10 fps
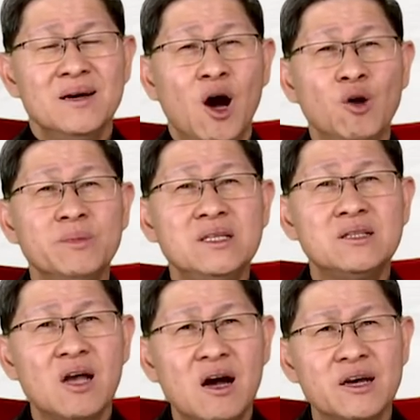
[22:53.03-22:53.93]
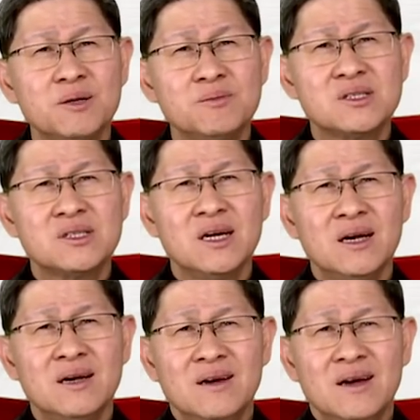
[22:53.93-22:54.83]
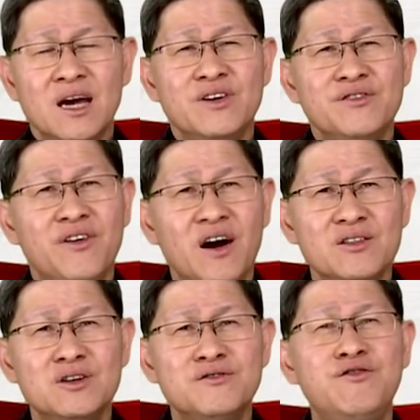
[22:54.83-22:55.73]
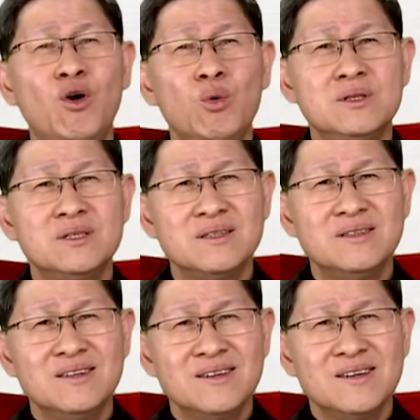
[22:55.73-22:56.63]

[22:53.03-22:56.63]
How many times have a father folded